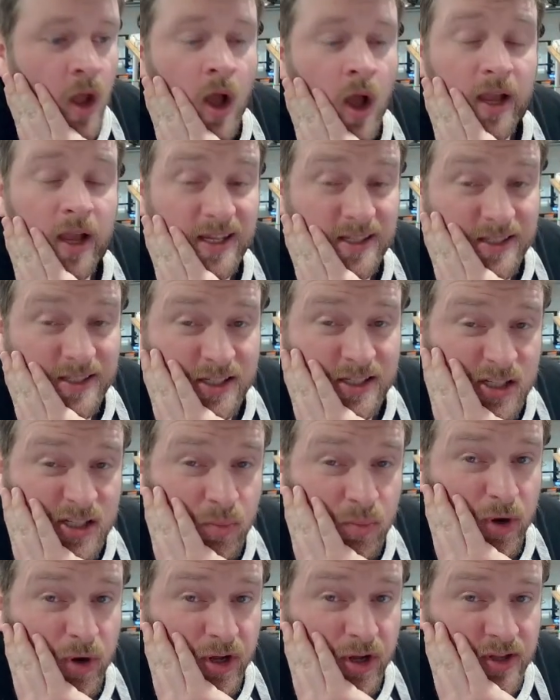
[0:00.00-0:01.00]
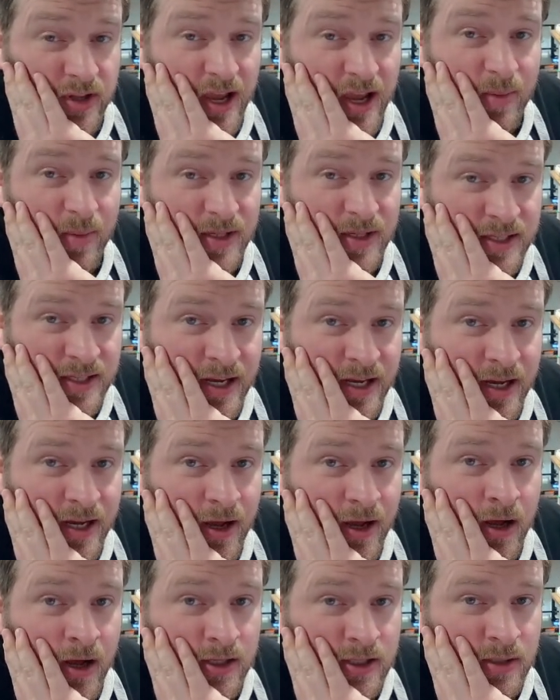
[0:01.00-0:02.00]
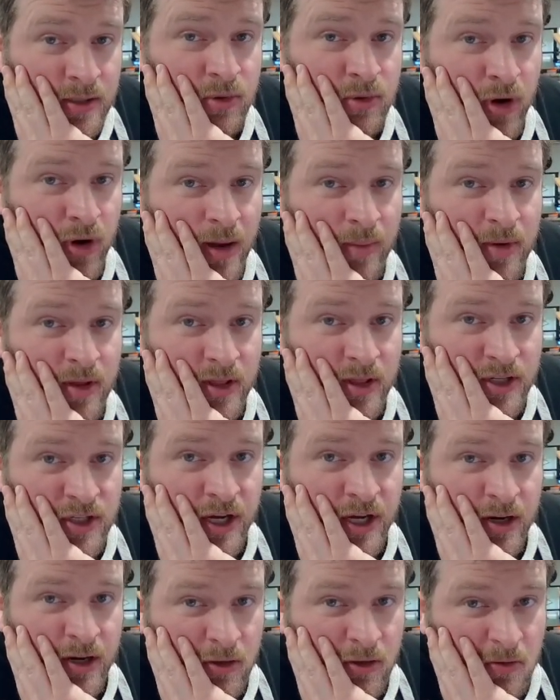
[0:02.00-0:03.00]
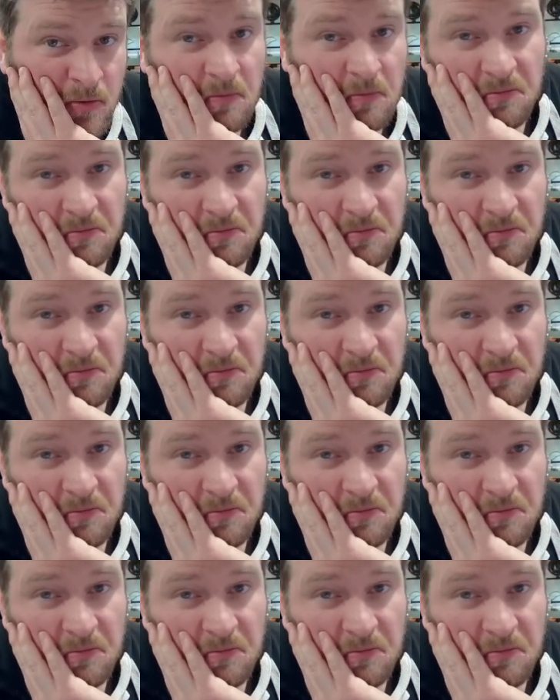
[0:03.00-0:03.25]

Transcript: I guess this is a pretty good time to say subscribe to the channel